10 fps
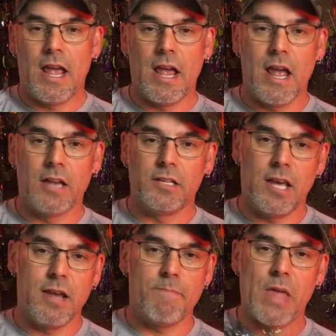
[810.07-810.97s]
and
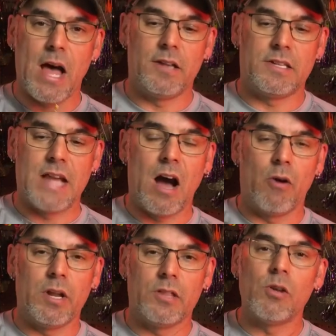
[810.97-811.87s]
keep that
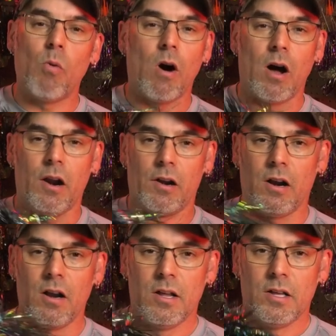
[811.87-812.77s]
down in the
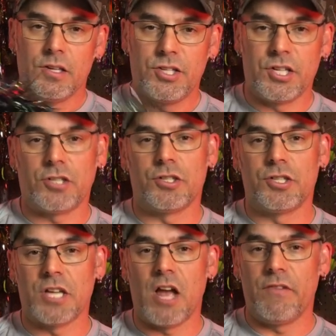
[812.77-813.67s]
water 6 or
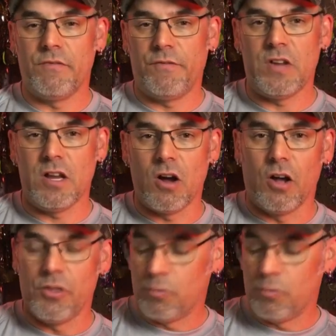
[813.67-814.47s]
7 feet on the